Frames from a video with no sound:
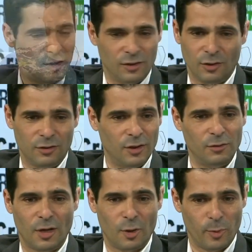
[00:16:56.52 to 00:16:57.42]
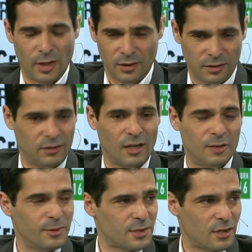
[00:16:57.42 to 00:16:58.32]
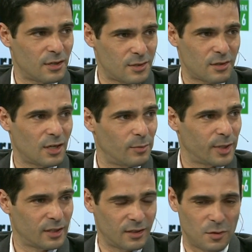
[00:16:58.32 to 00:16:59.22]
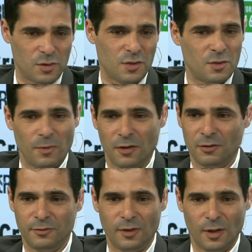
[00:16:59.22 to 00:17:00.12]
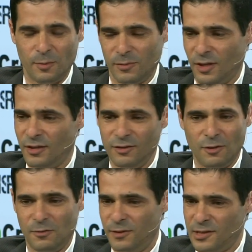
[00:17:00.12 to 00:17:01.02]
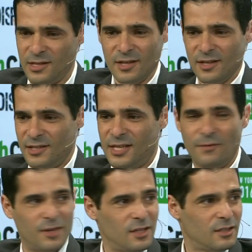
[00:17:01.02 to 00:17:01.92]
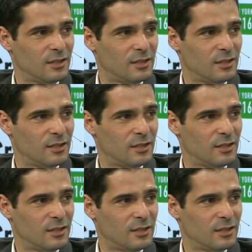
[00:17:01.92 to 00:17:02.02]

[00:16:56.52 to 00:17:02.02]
No, no doubt about it. Autonomous cars are coming. It's just a matter of time. I don't know if it's. Have you been looking at